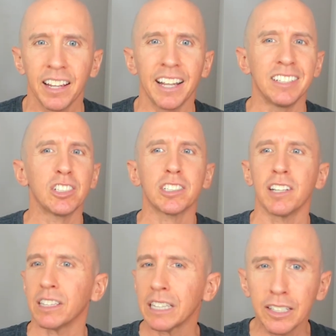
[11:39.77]
And
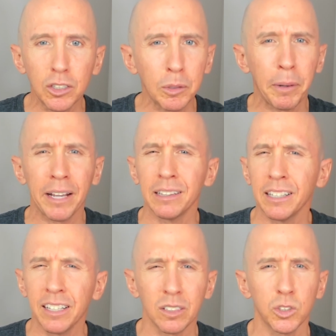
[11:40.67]
just little by
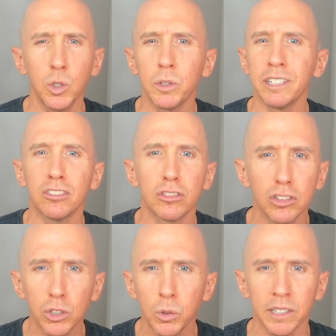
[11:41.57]
little, you can
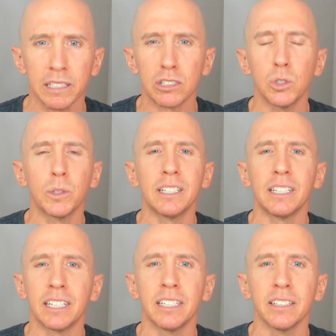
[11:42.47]
do this. You can
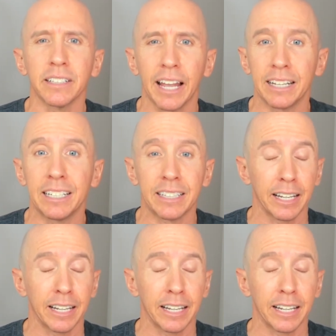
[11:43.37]
heal anything.